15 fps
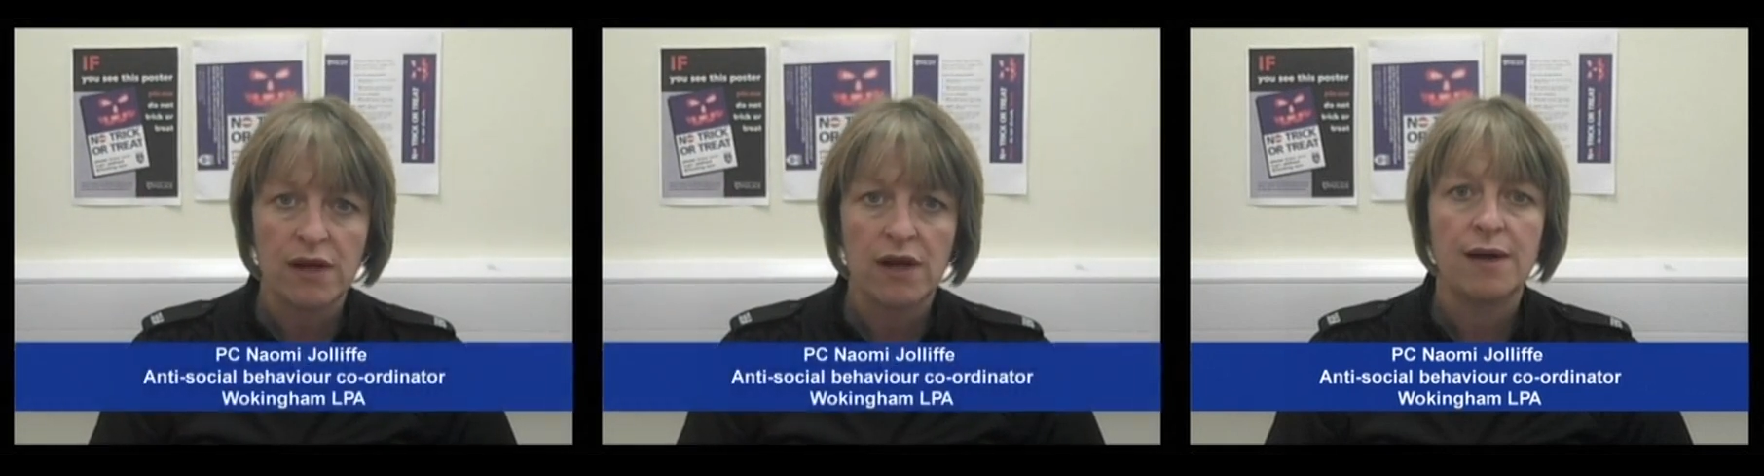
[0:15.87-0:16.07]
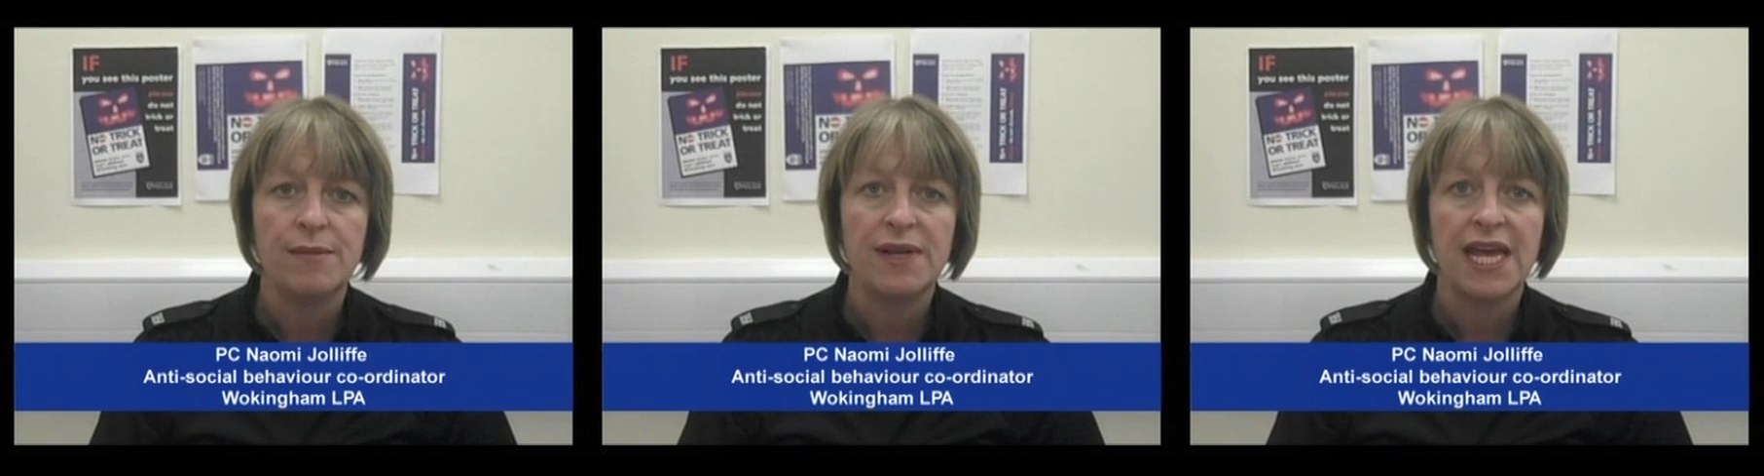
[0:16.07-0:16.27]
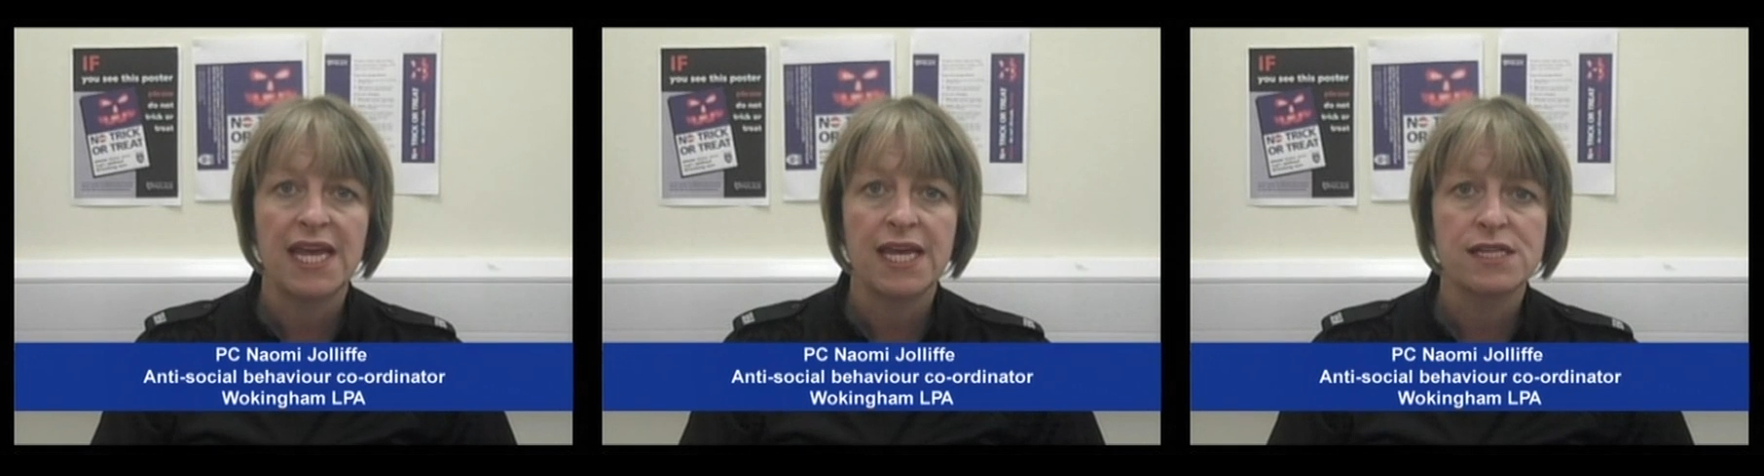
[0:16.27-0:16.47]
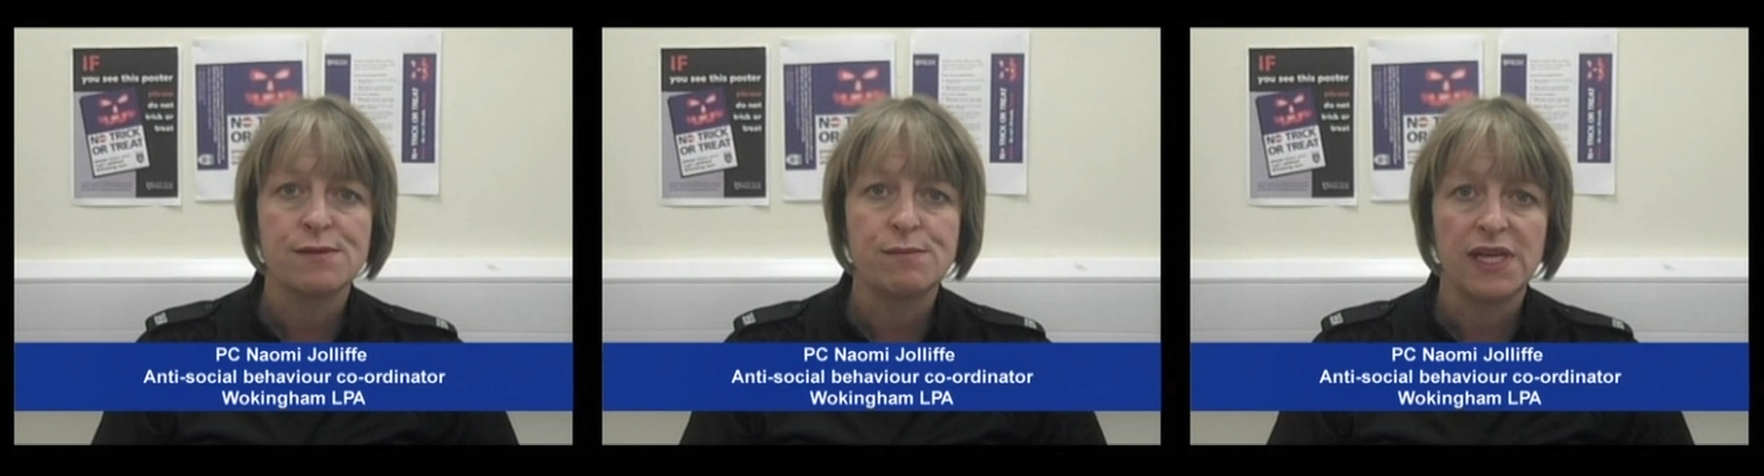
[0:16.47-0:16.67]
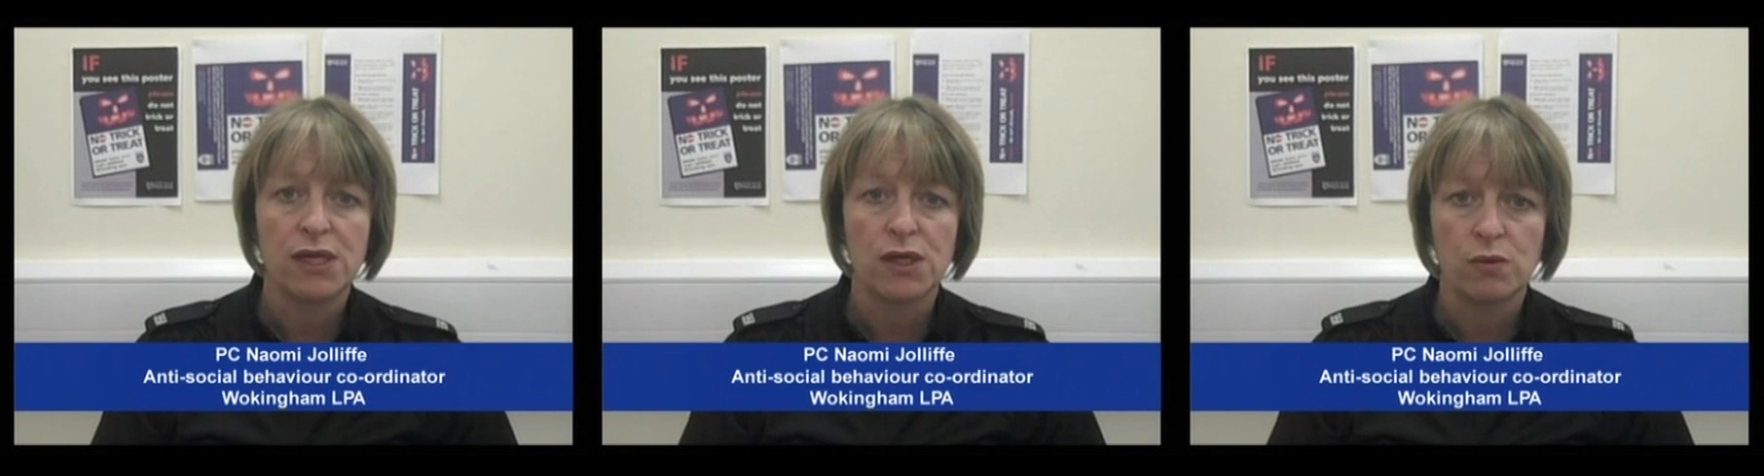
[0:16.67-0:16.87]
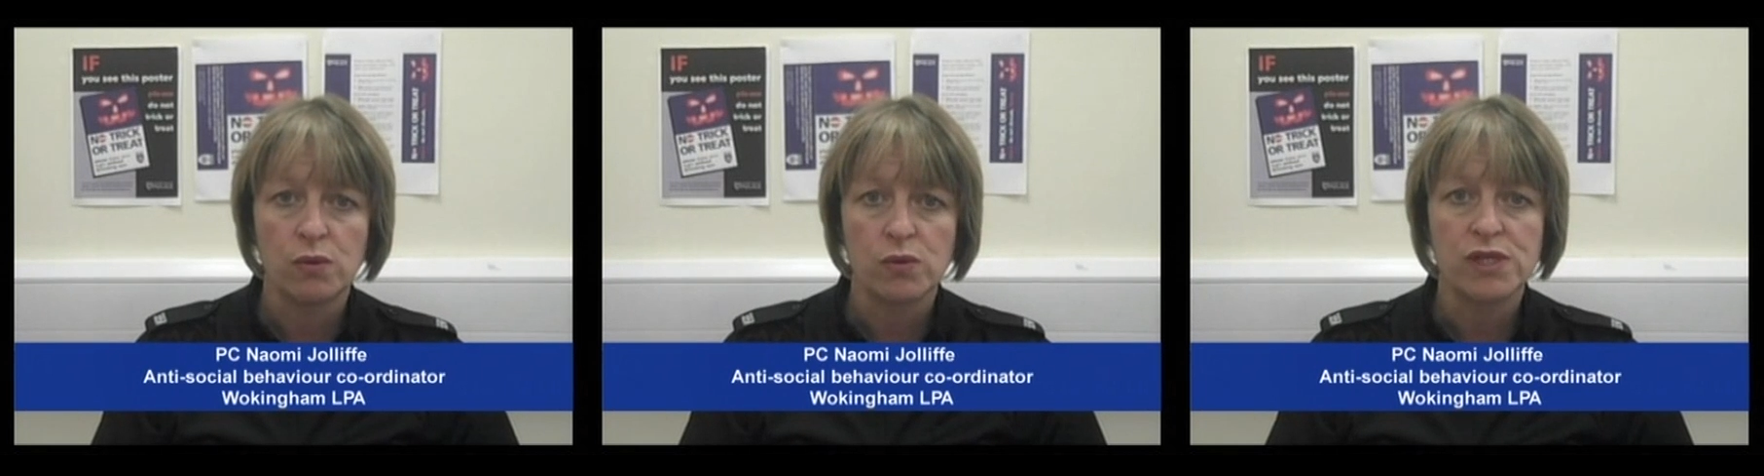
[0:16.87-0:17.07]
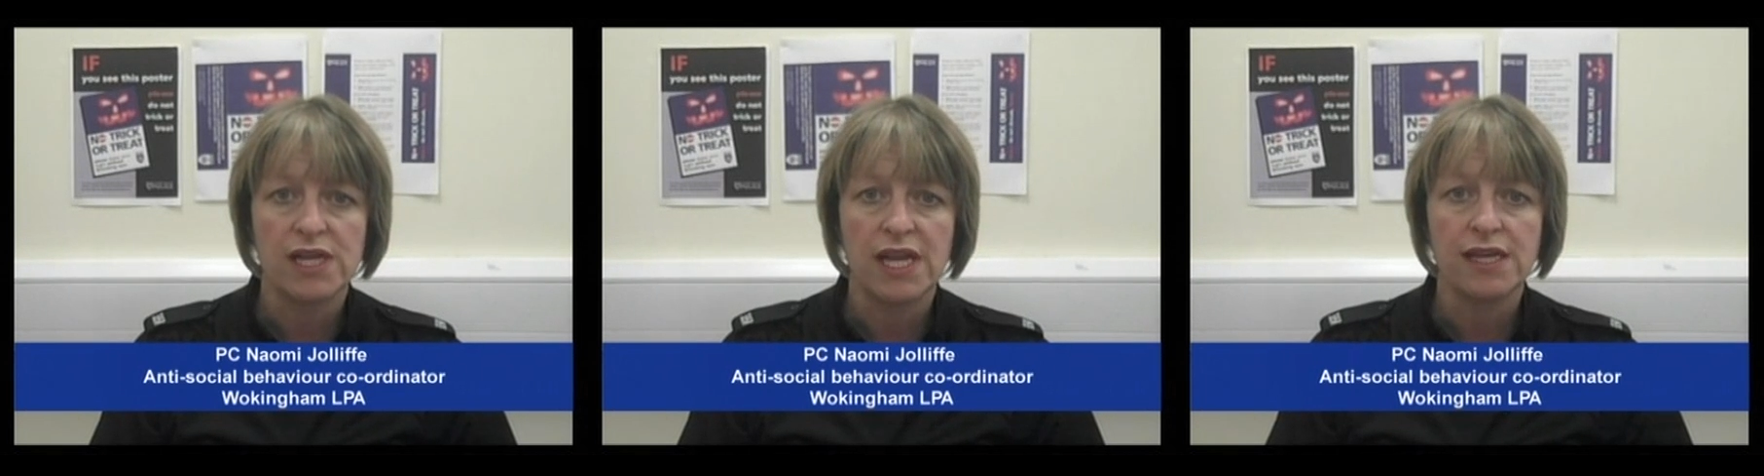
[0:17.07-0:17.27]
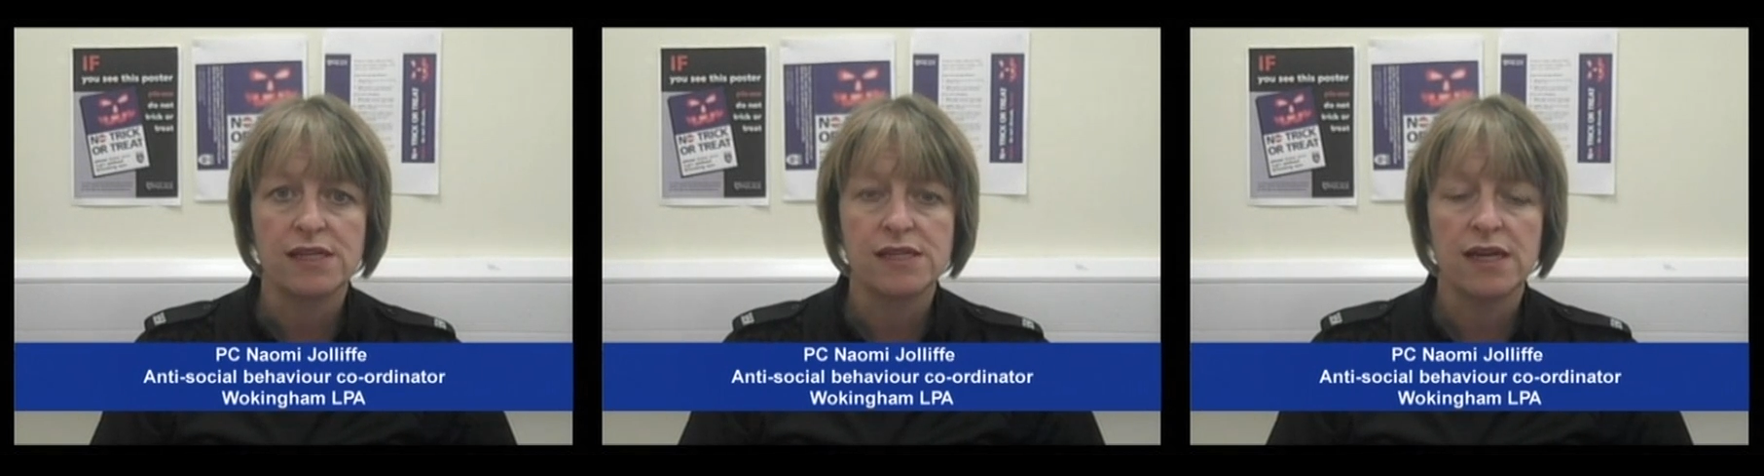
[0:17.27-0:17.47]
I'm an ASB
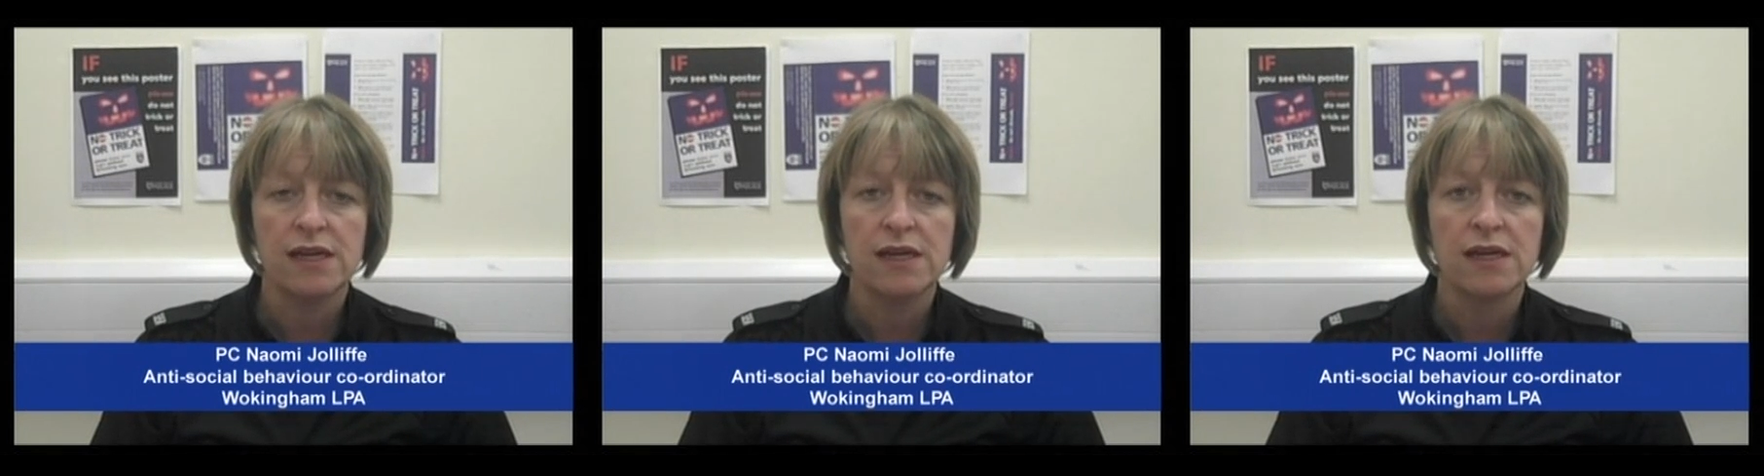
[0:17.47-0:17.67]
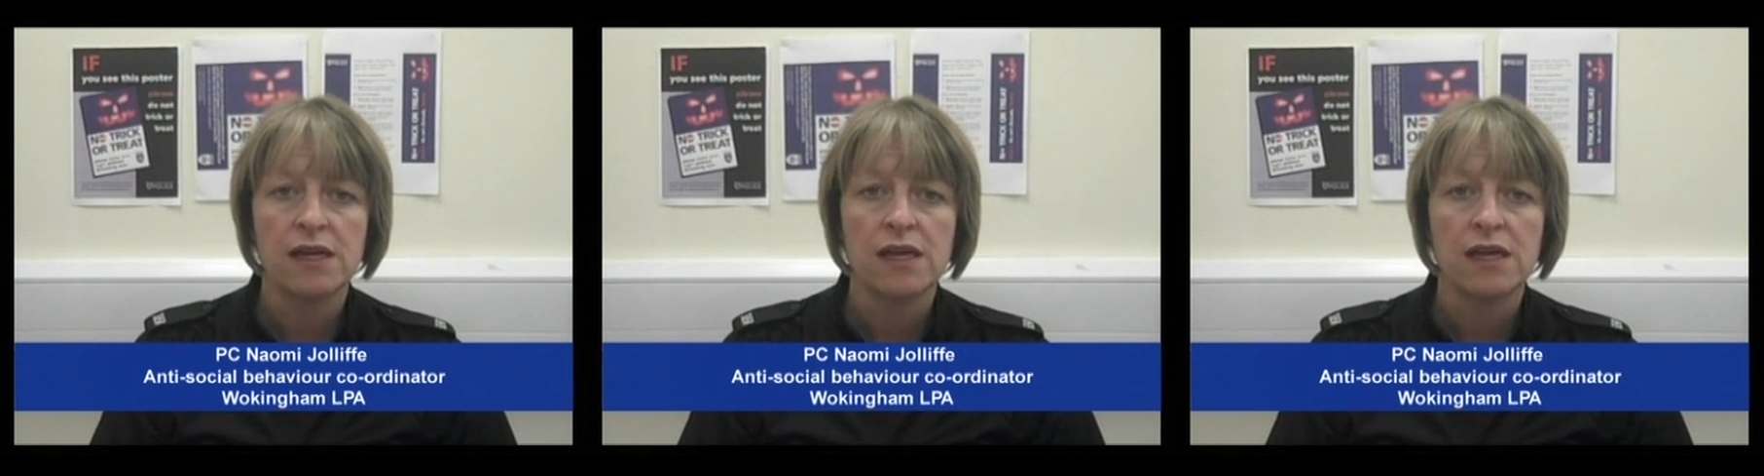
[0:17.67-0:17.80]
coordinator.